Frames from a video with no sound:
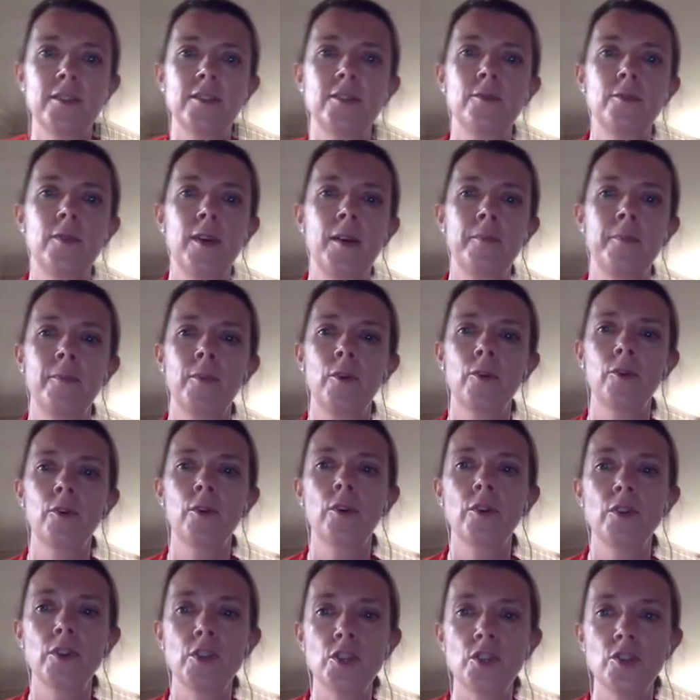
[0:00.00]
to um,
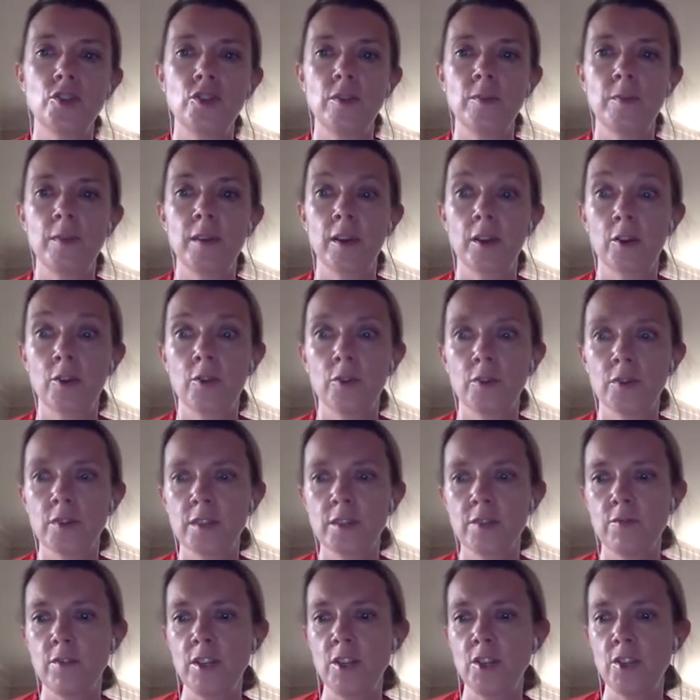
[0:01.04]
oncology treatment across
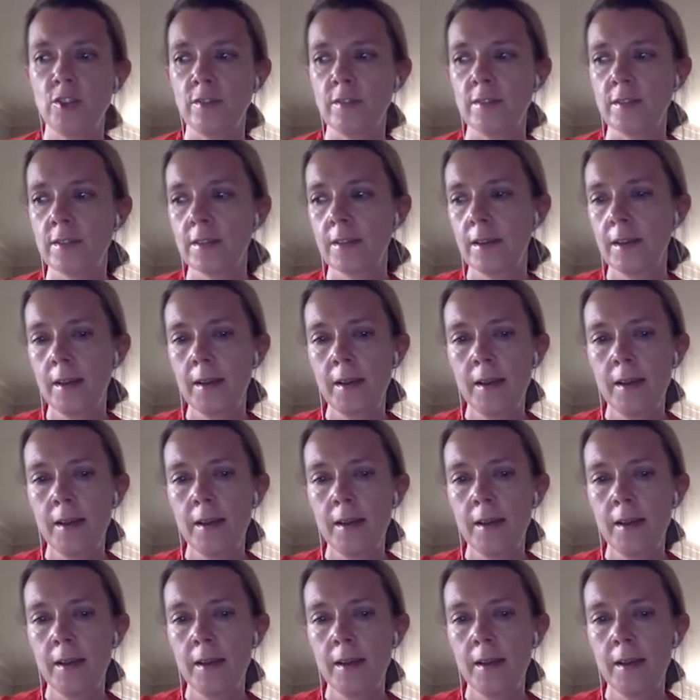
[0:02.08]
the regions.